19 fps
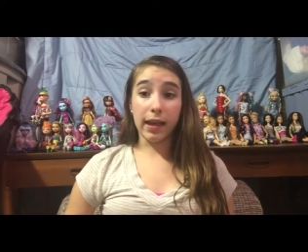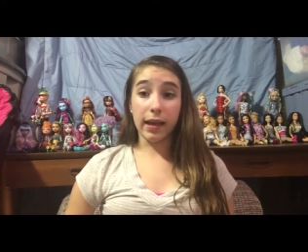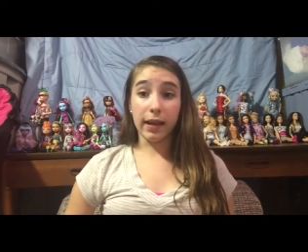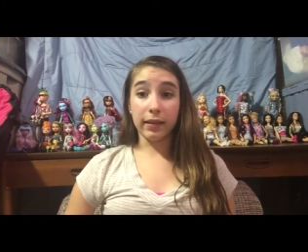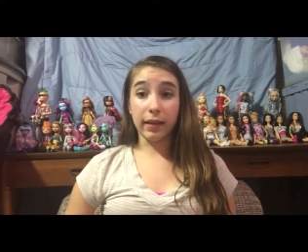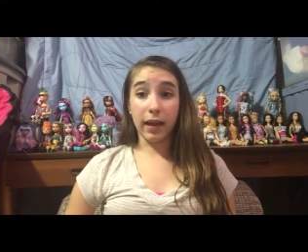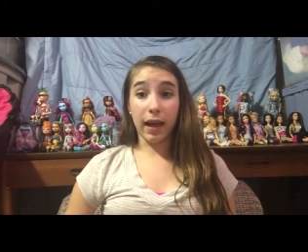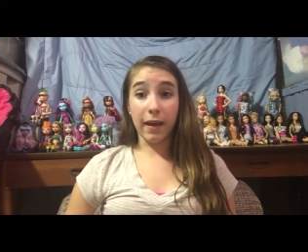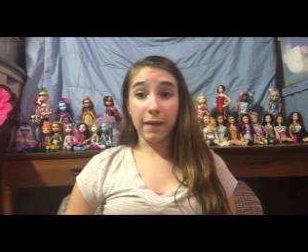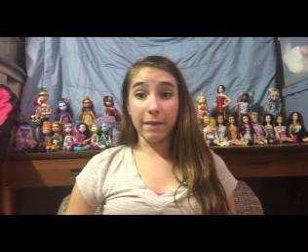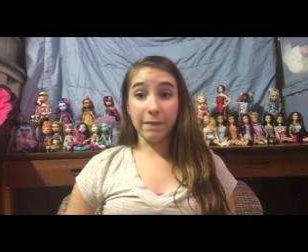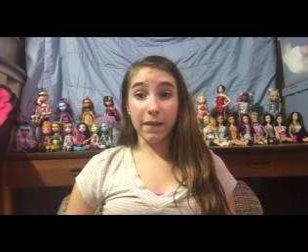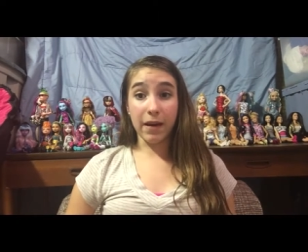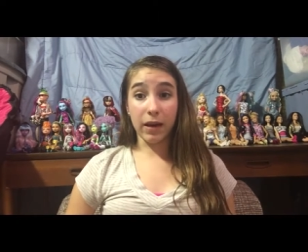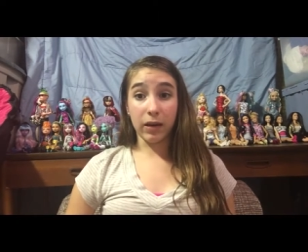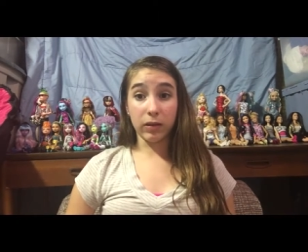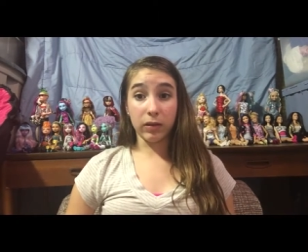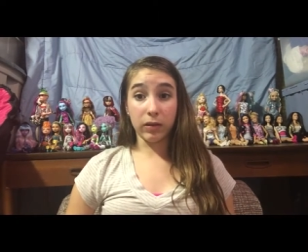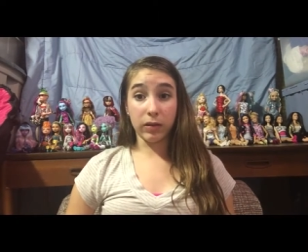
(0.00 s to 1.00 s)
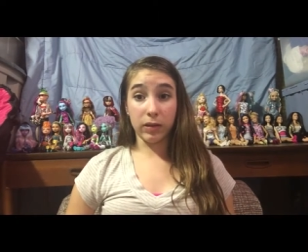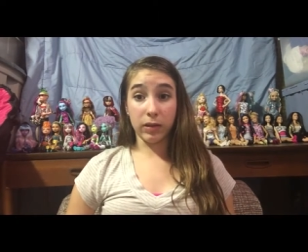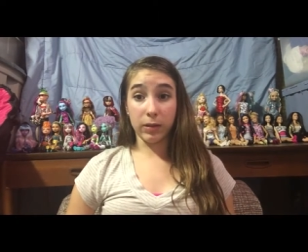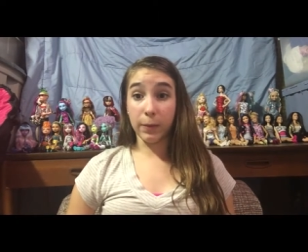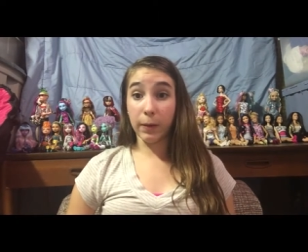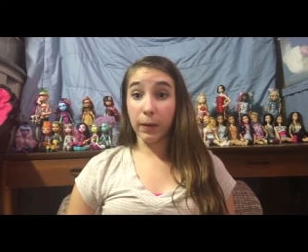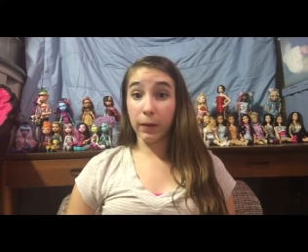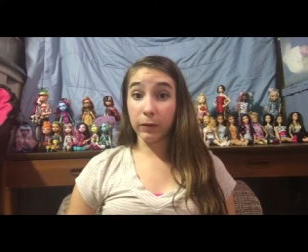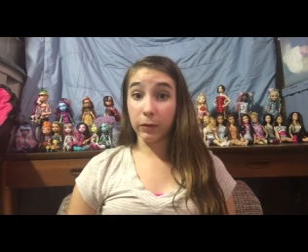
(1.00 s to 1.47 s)
And I found
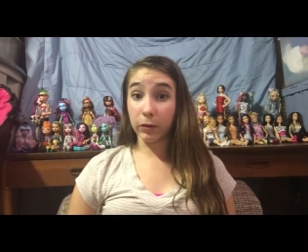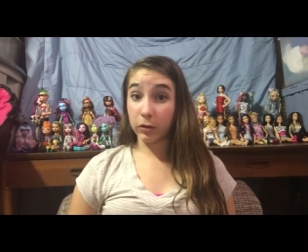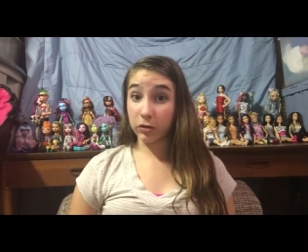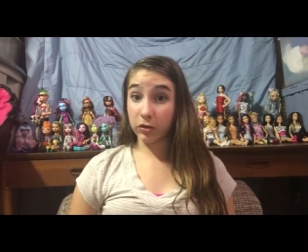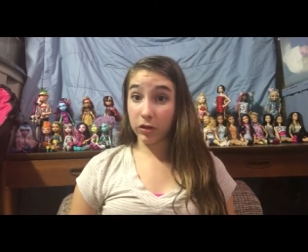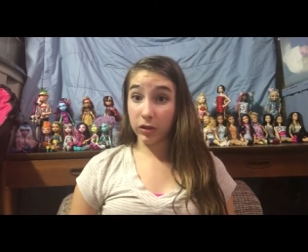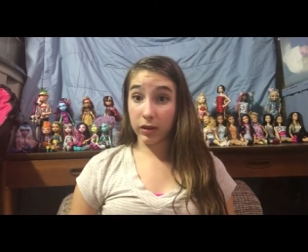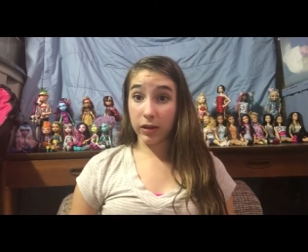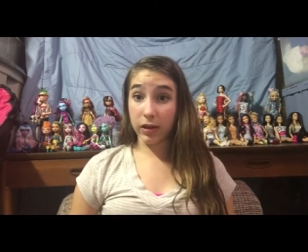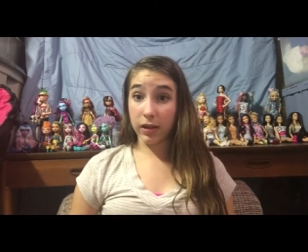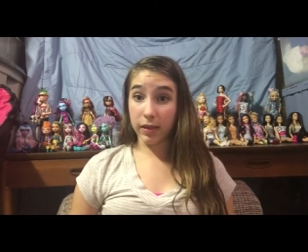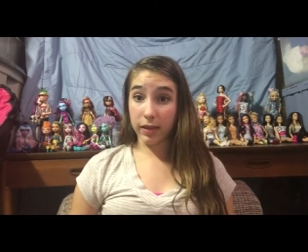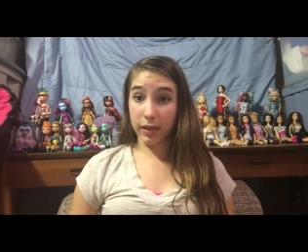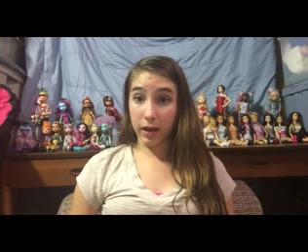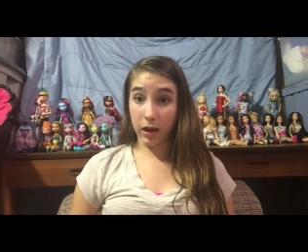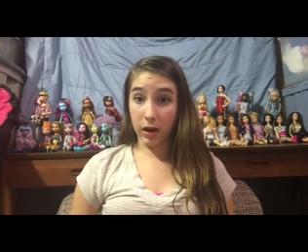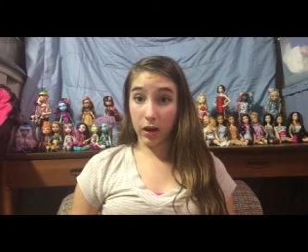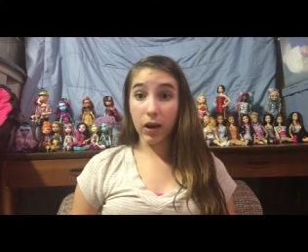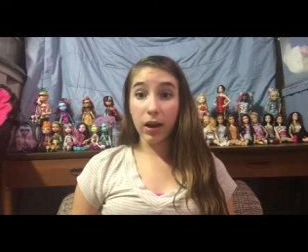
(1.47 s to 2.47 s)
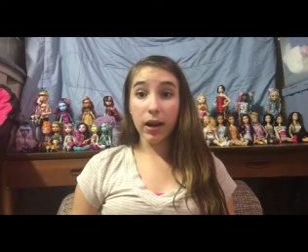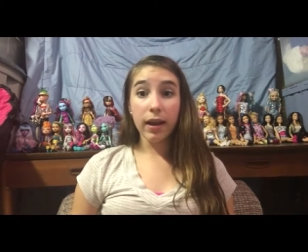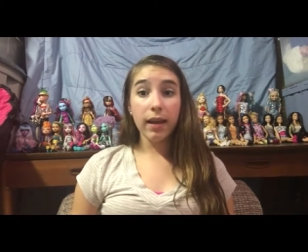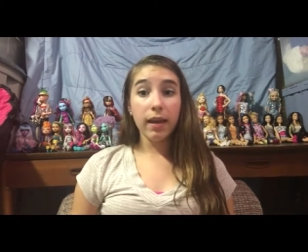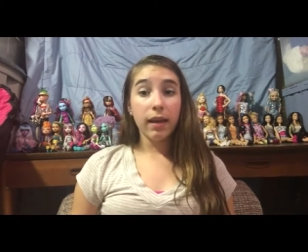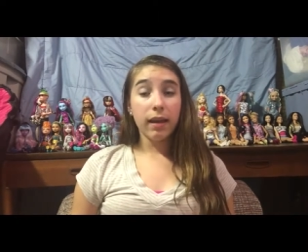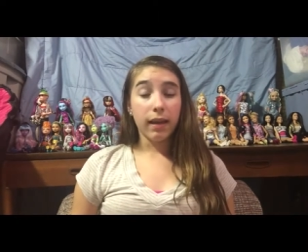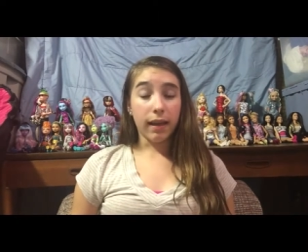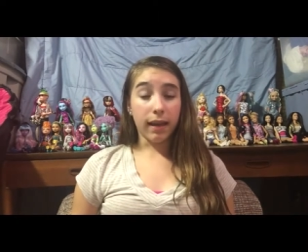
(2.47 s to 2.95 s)
the Belle version there.
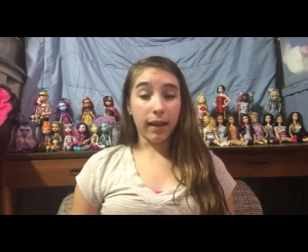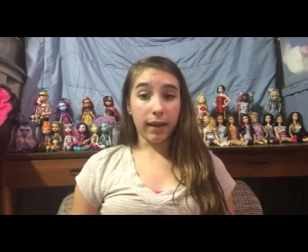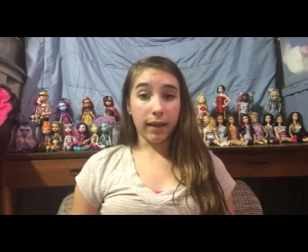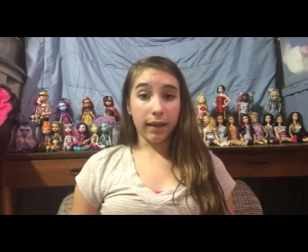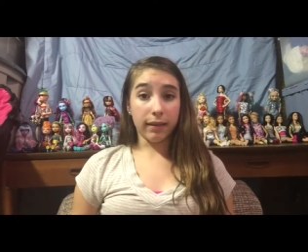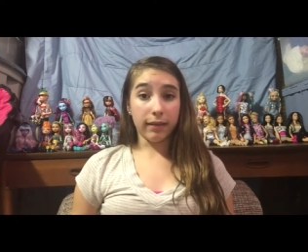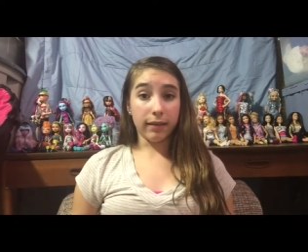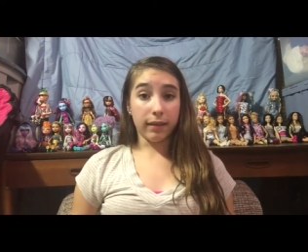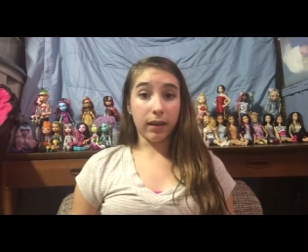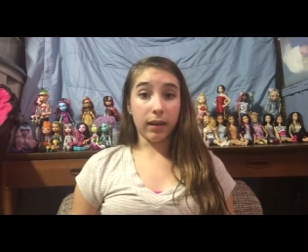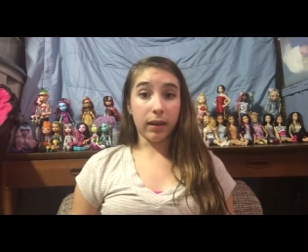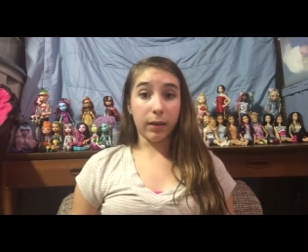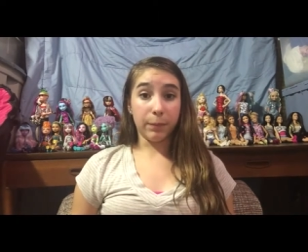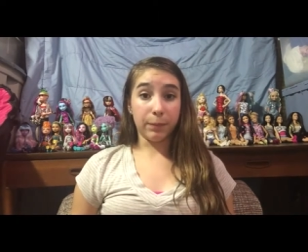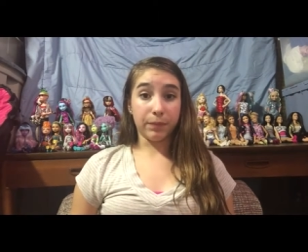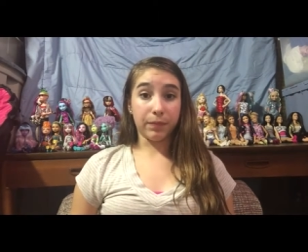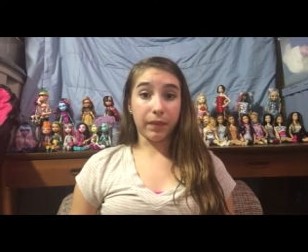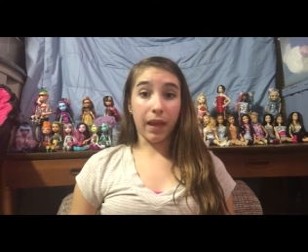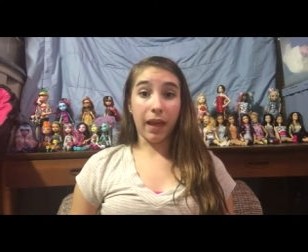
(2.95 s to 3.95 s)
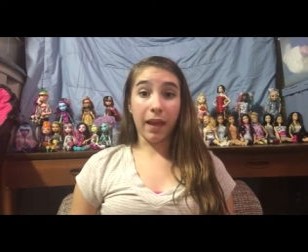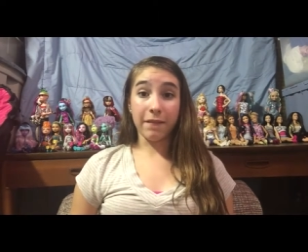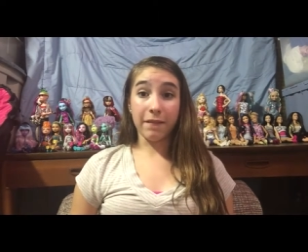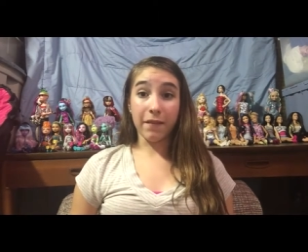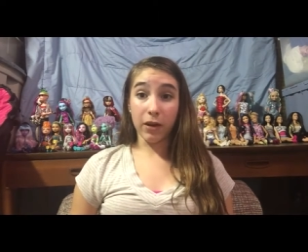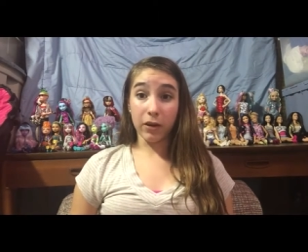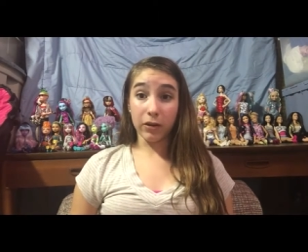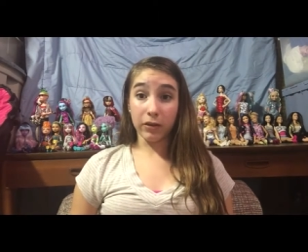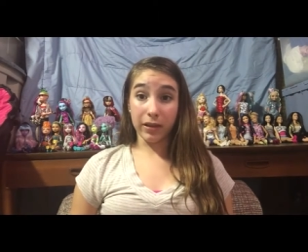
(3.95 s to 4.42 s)
And um,
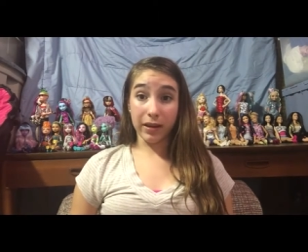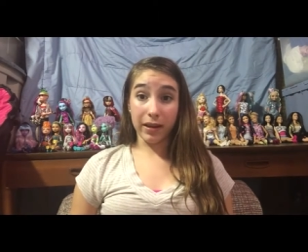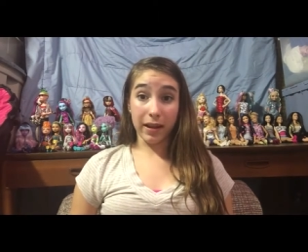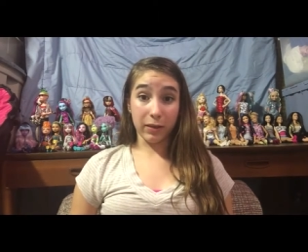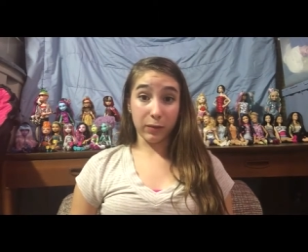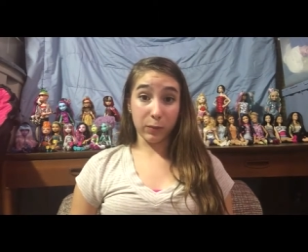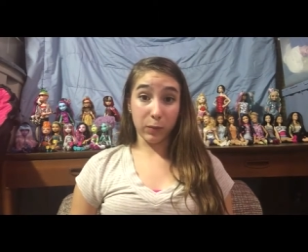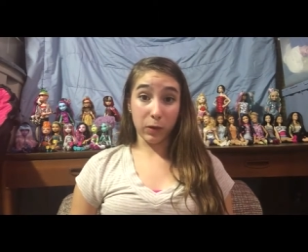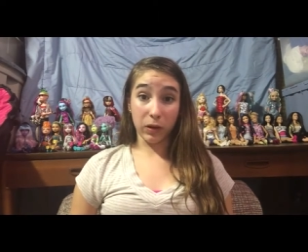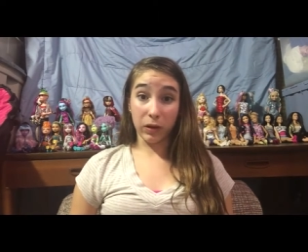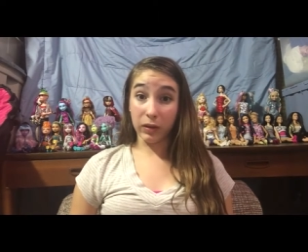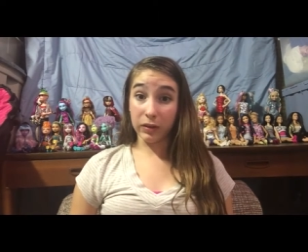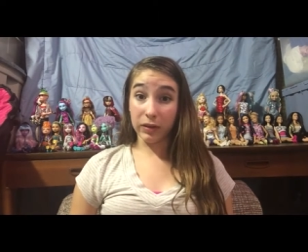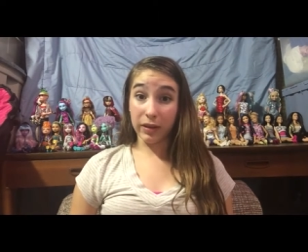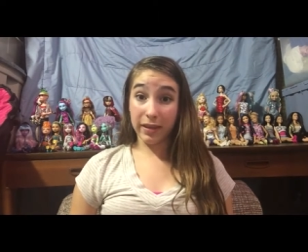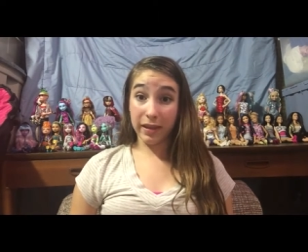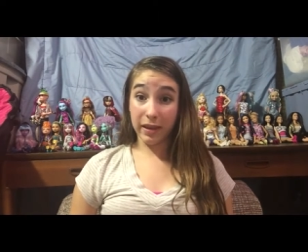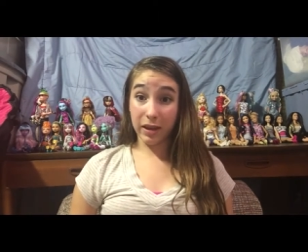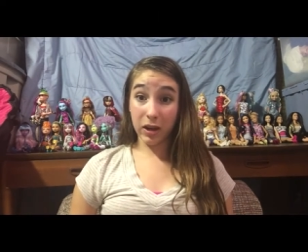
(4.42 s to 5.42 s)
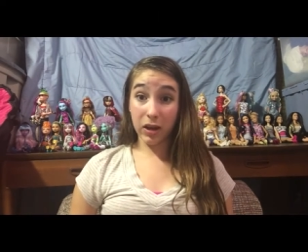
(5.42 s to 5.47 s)
I found an Esmeralda